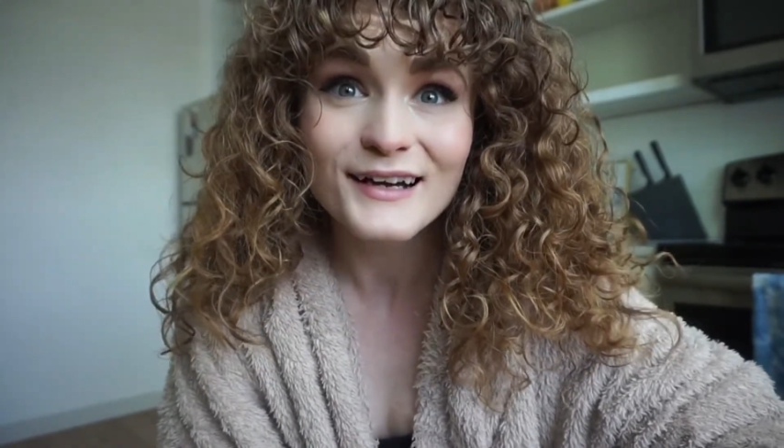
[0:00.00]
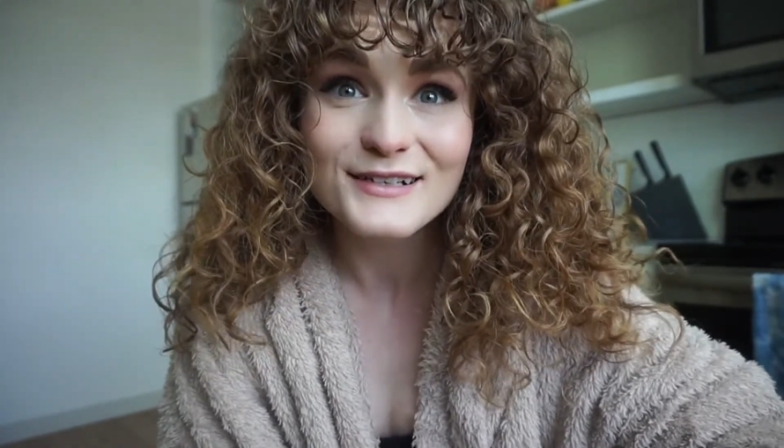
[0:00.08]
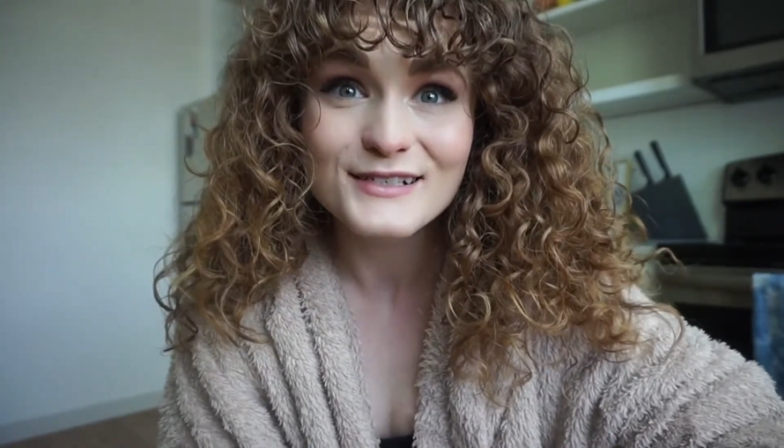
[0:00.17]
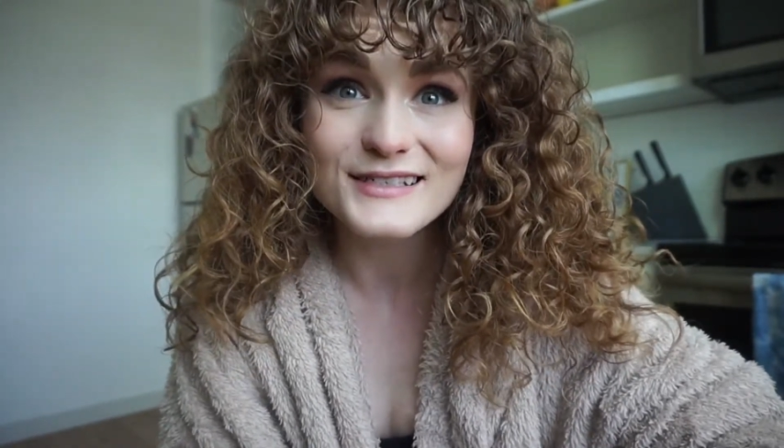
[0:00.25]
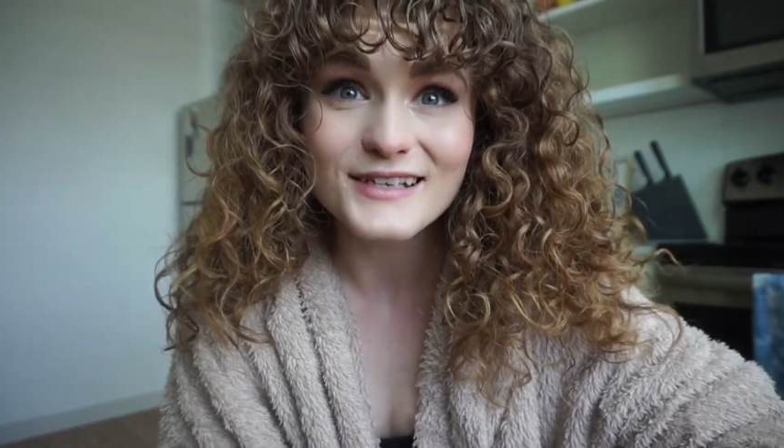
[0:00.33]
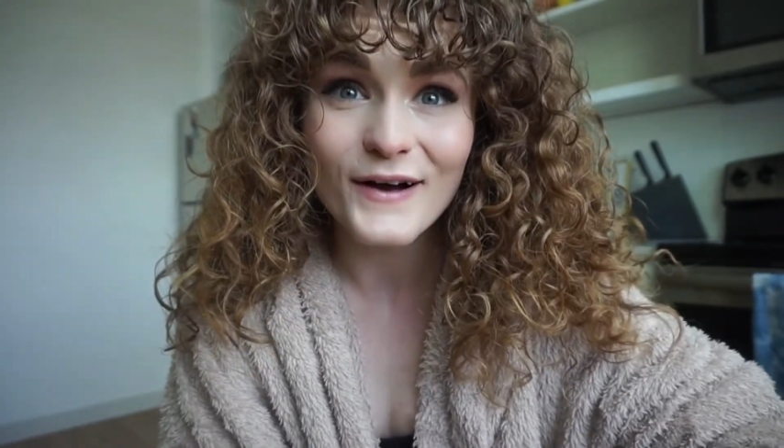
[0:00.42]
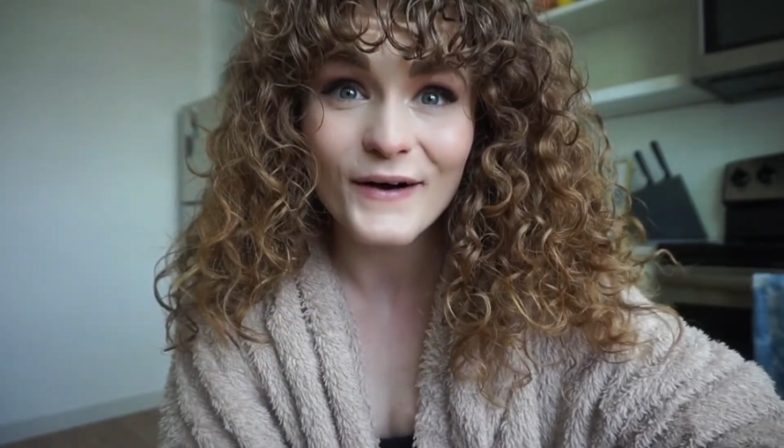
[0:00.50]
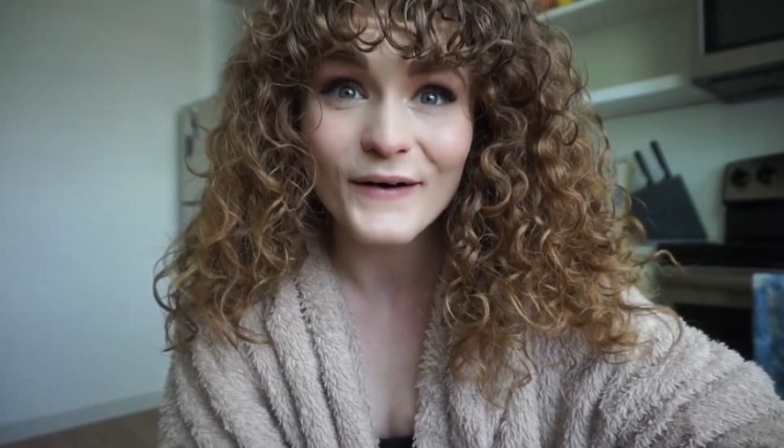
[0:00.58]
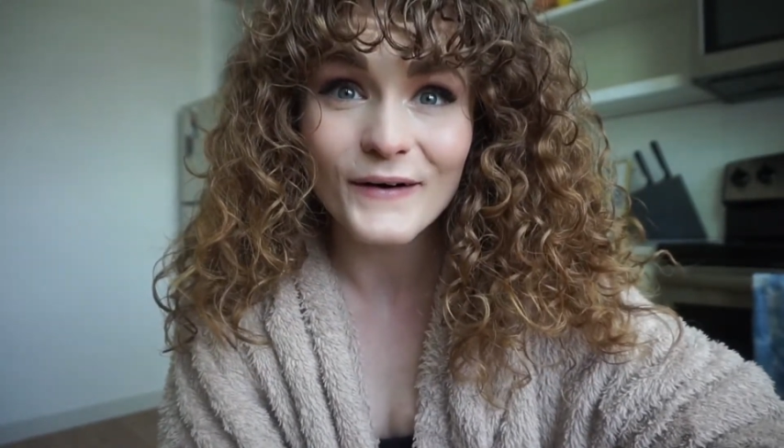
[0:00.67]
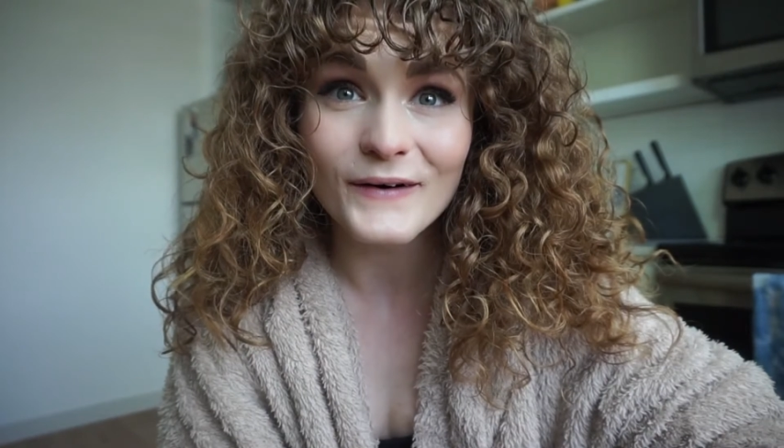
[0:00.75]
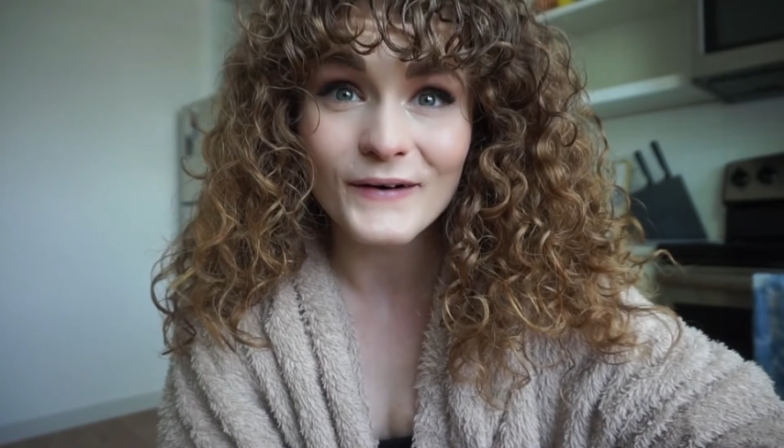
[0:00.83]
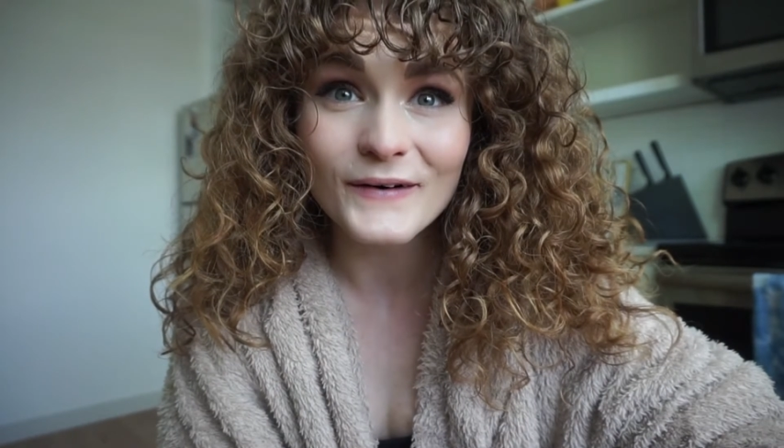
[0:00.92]

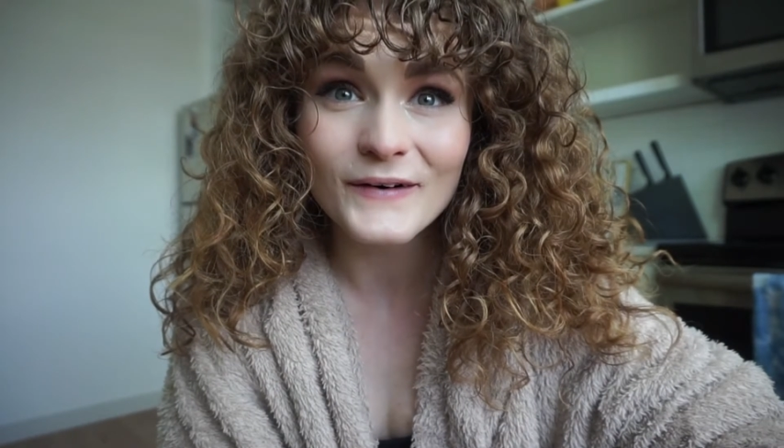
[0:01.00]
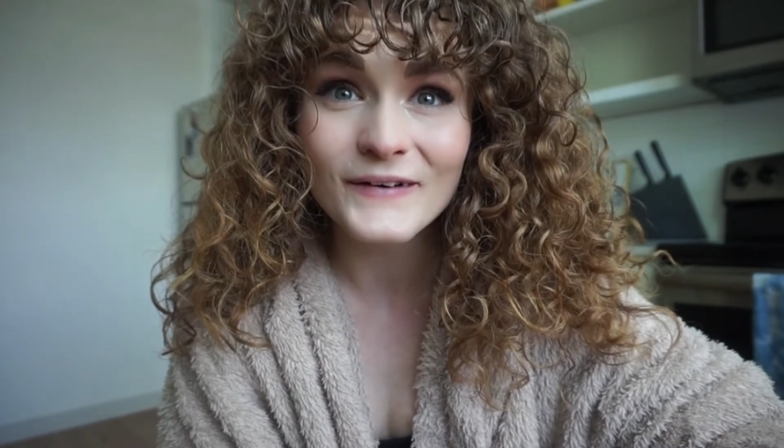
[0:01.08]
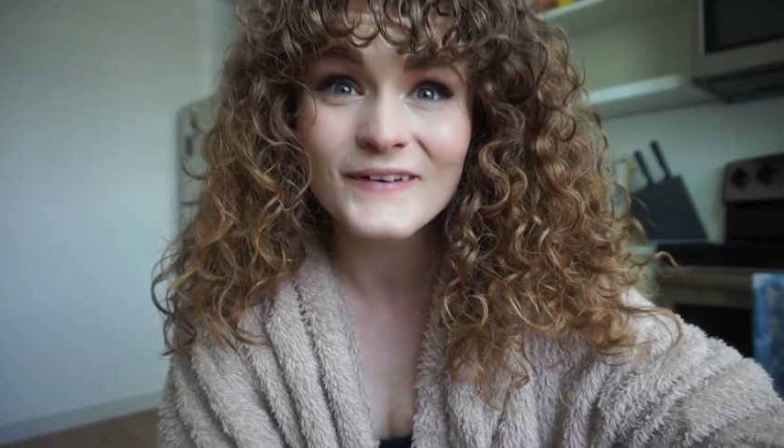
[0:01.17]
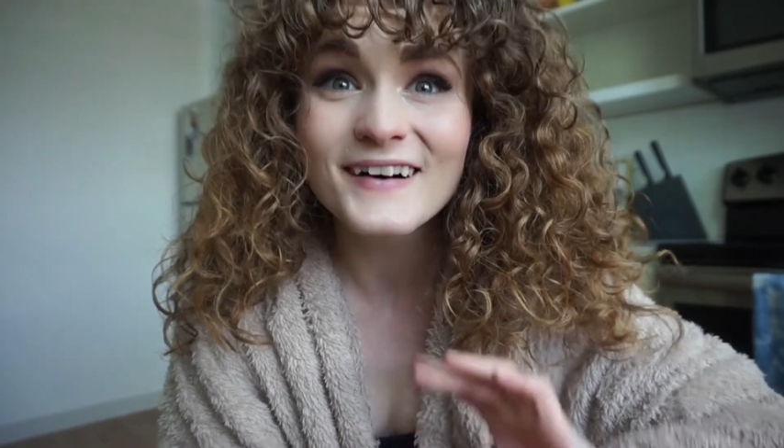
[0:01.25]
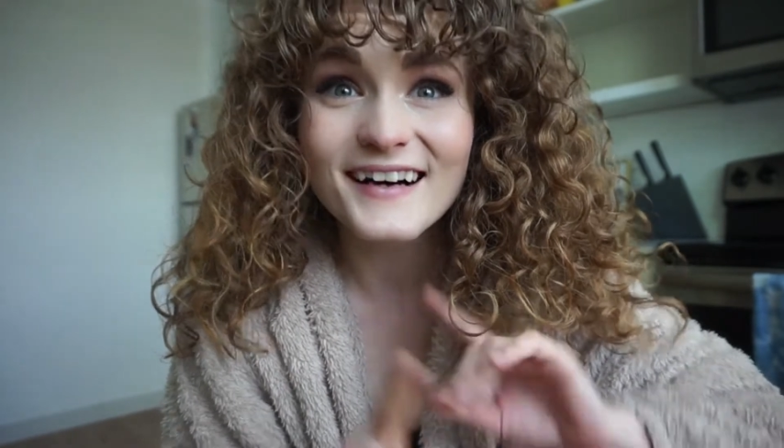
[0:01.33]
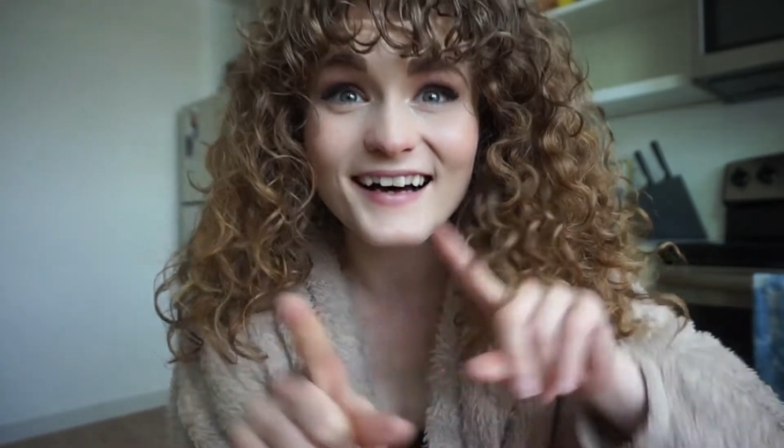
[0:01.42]
So